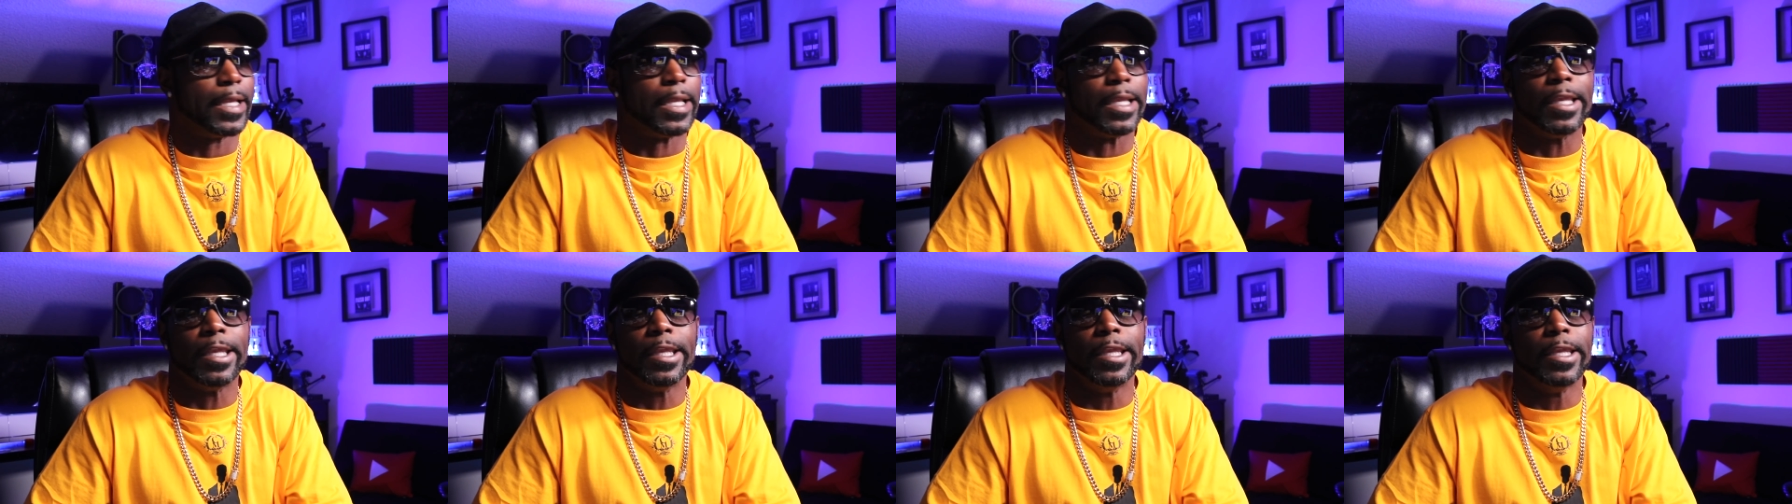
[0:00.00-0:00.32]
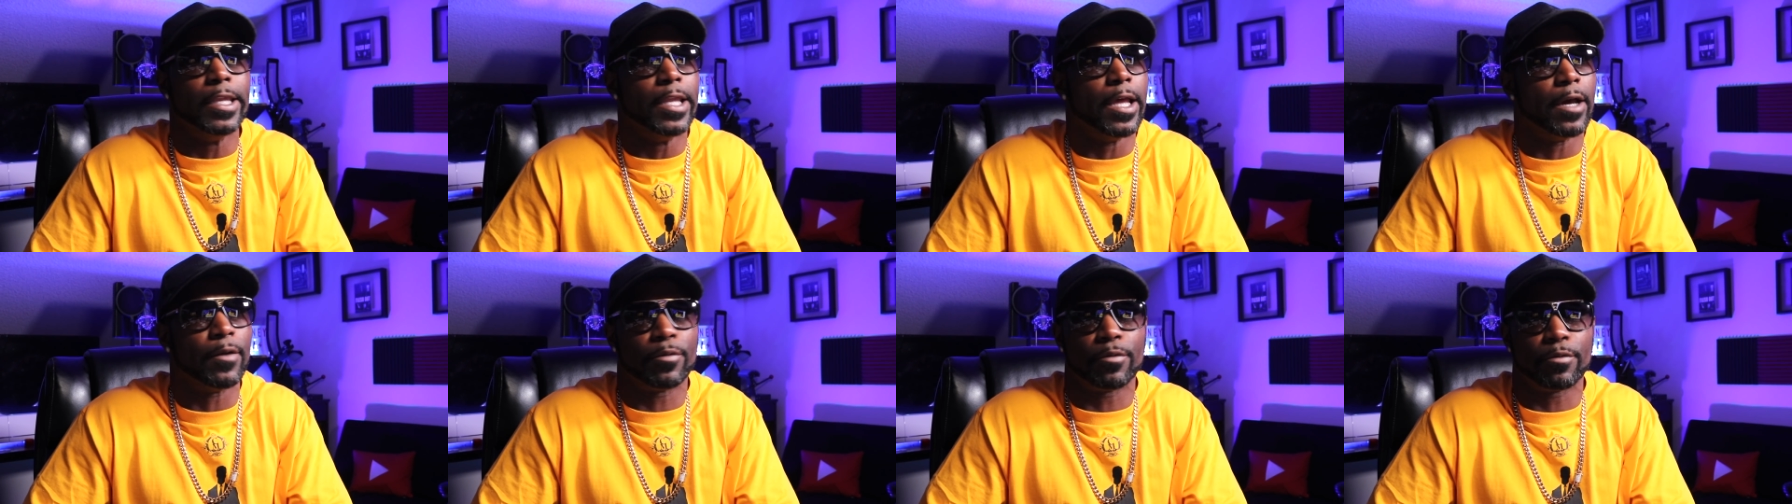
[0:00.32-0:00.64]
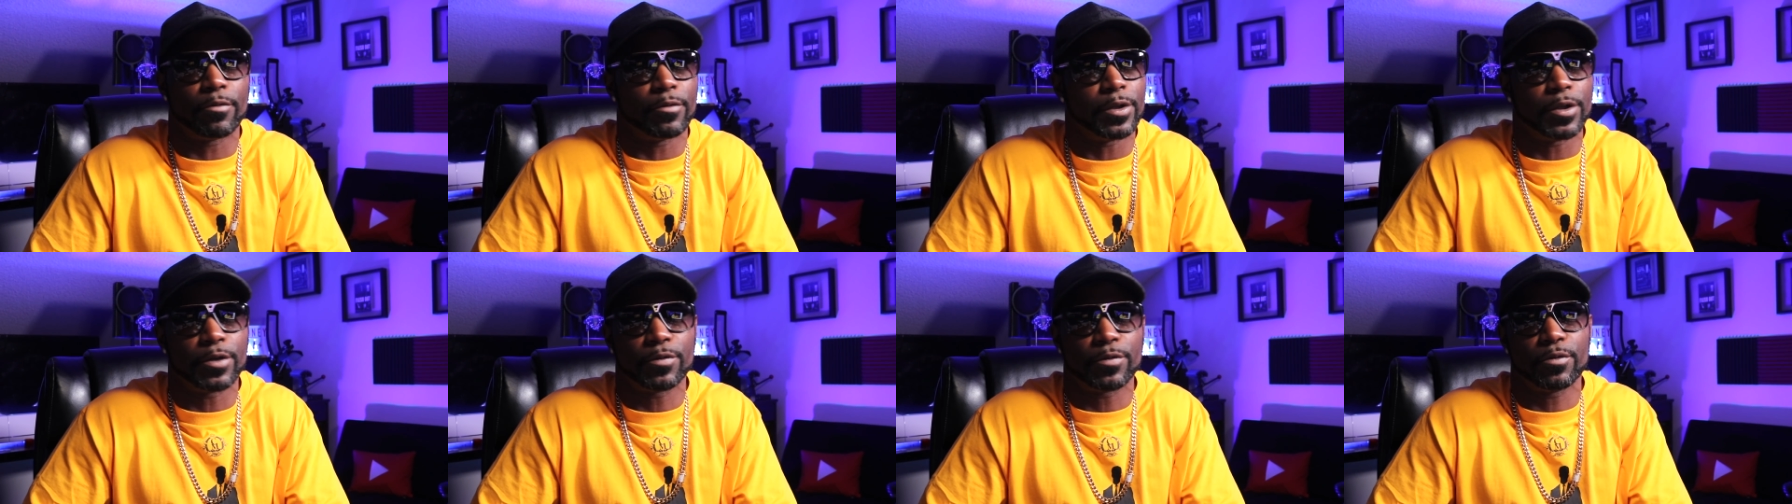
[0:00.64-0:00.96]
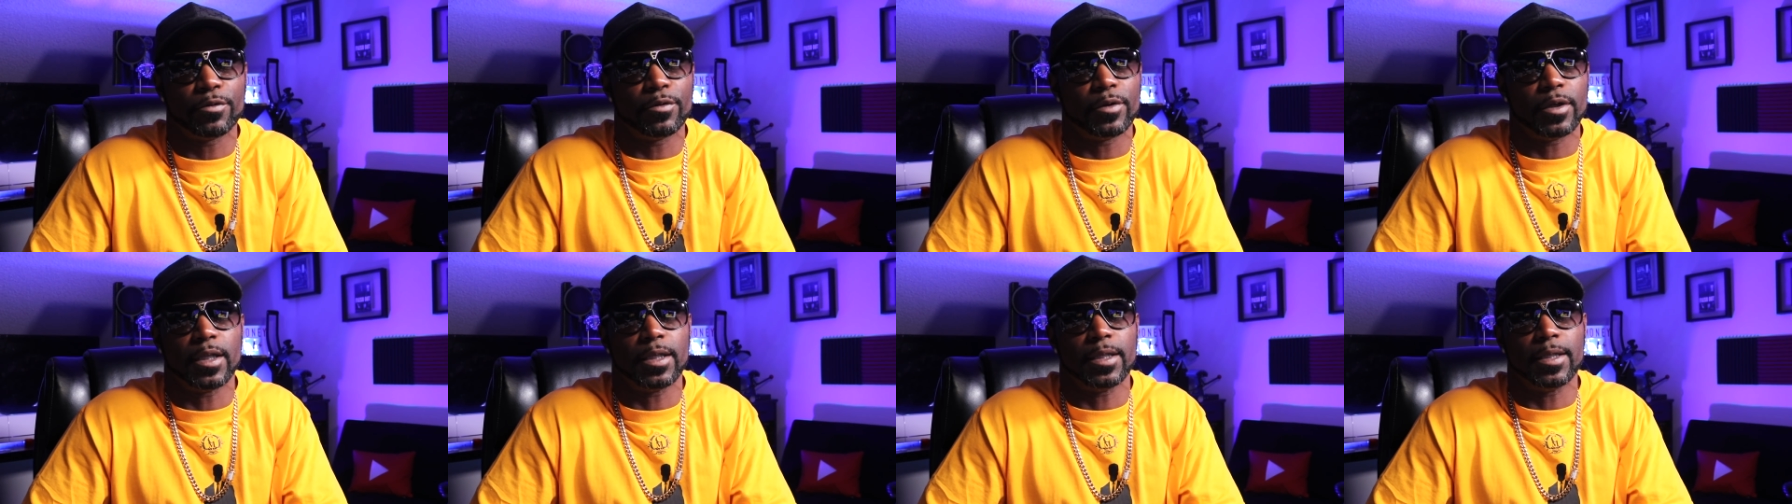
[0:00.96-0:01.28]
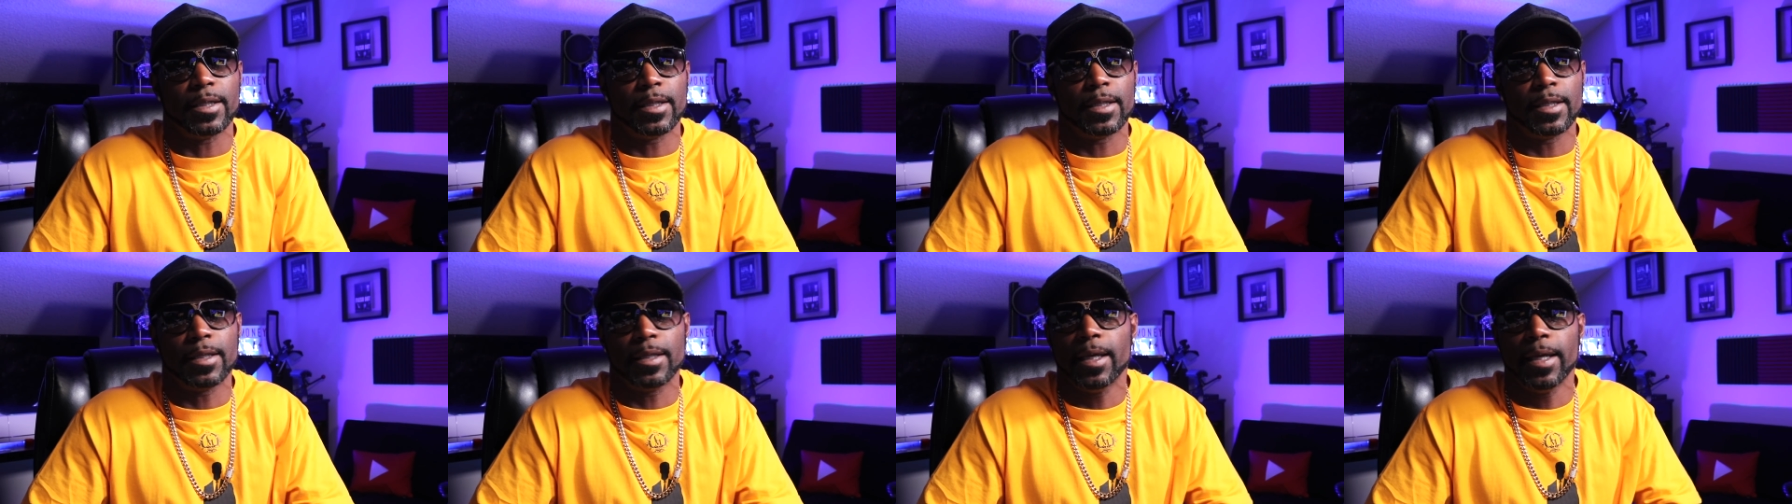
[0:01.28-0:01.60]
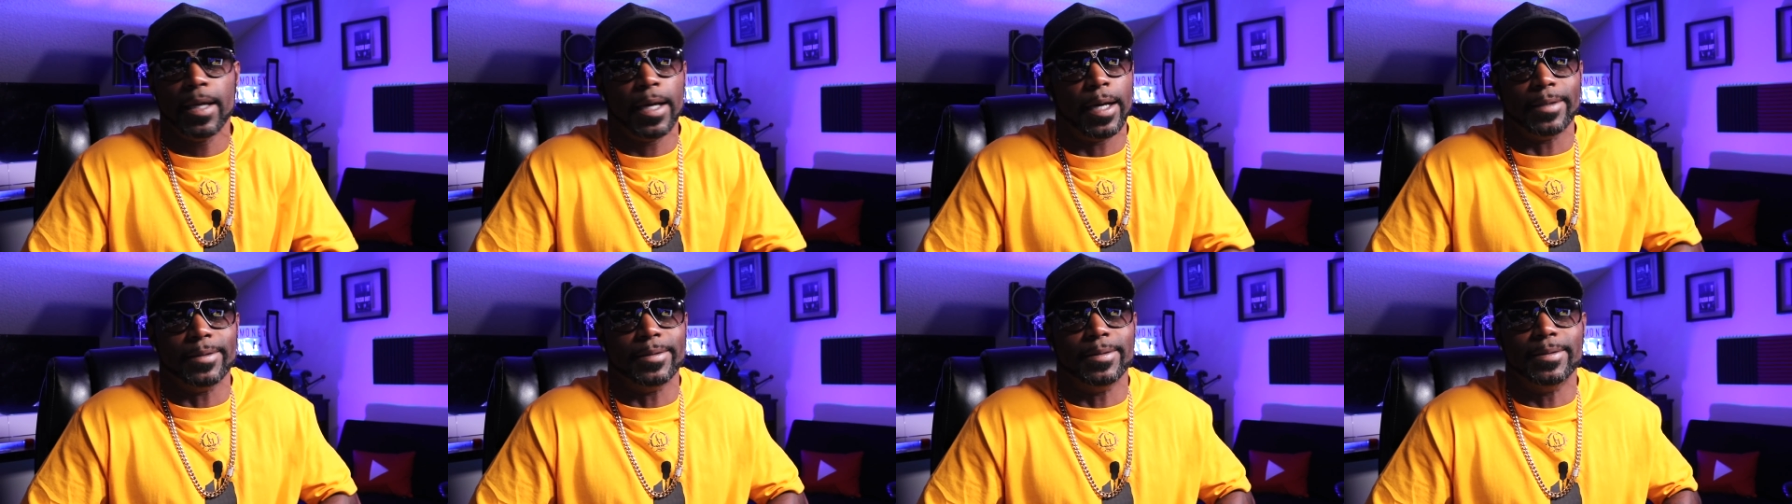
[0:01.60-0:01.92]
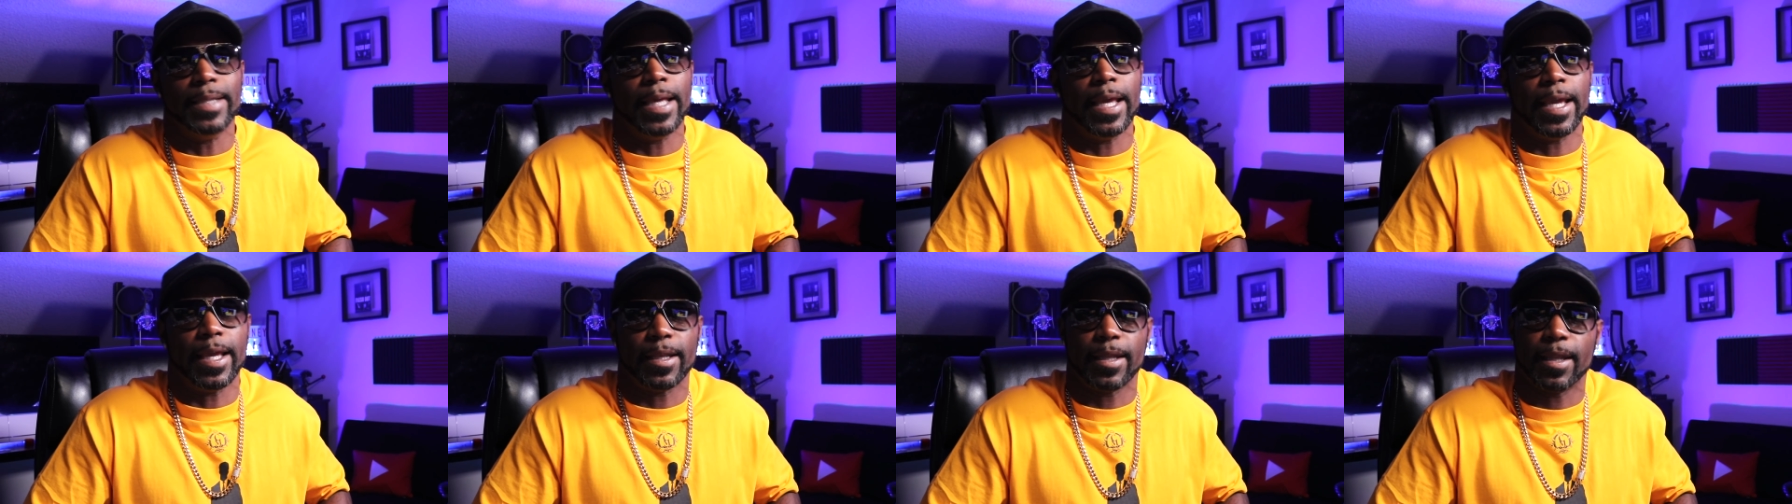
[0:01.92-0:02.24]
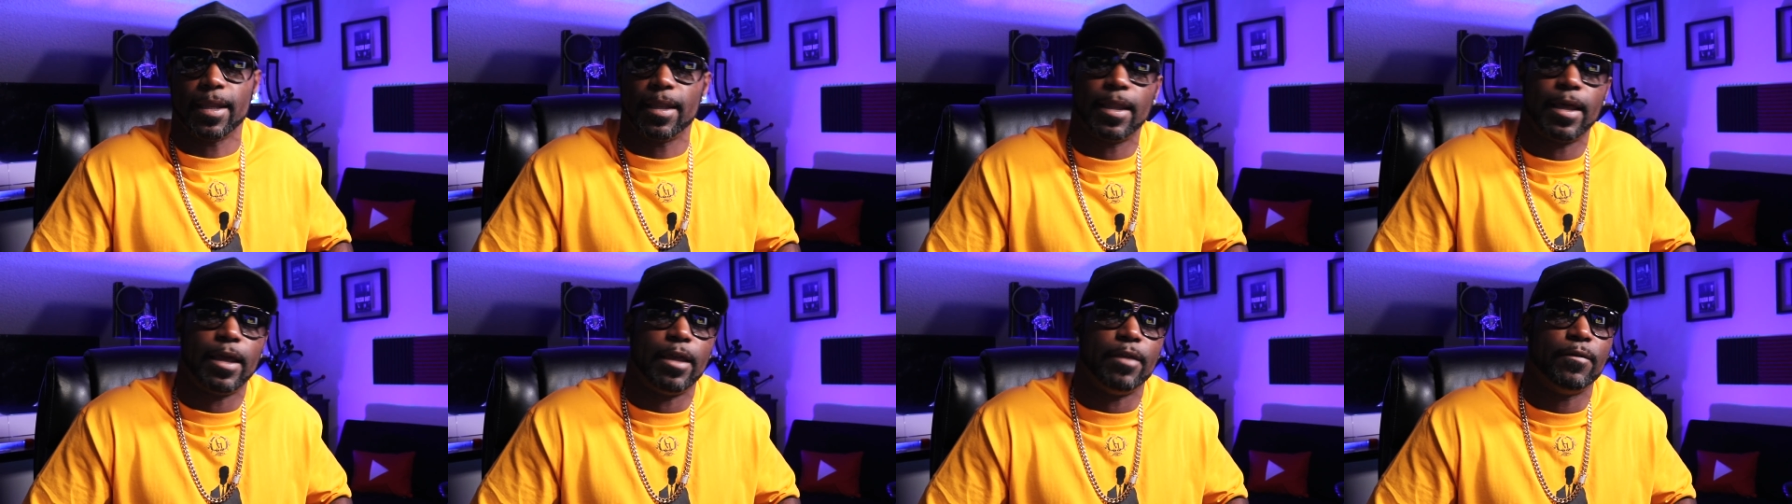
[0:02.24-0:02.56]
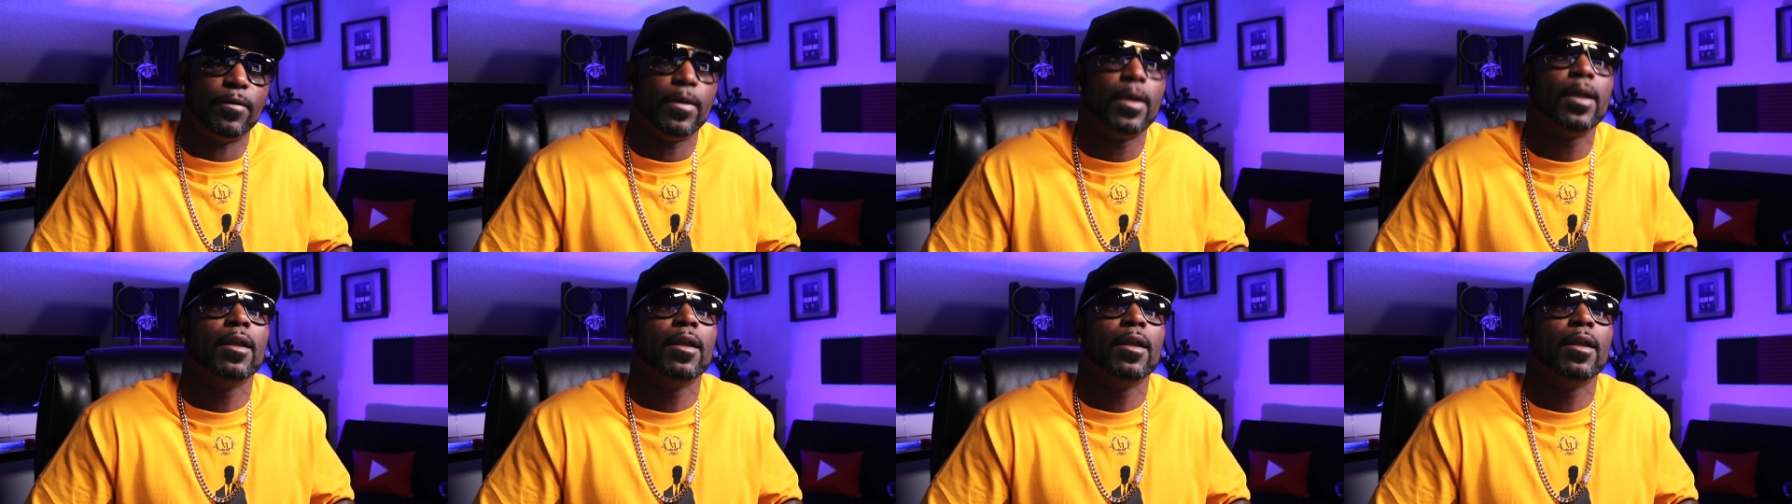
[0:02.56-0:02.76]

never recruited a day in their life.